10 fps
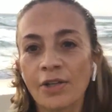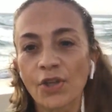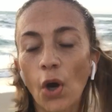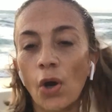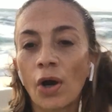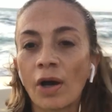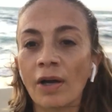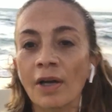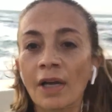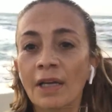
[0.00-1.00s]
So
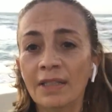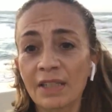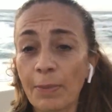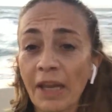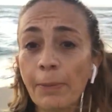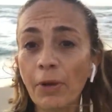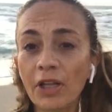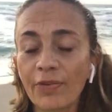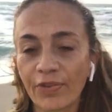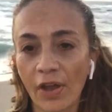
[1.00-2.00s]
there's many
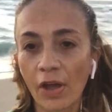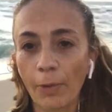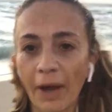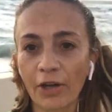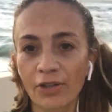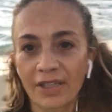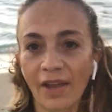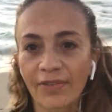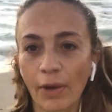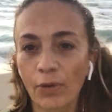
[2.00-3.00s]
beliefs about
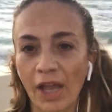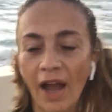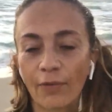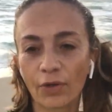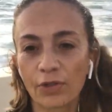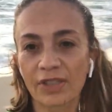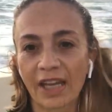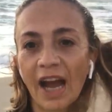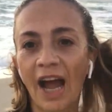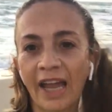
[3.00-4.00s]
ourselves that we have when you
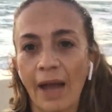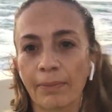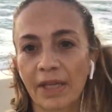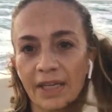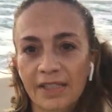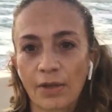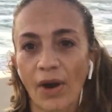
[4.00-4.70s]
say, I am this,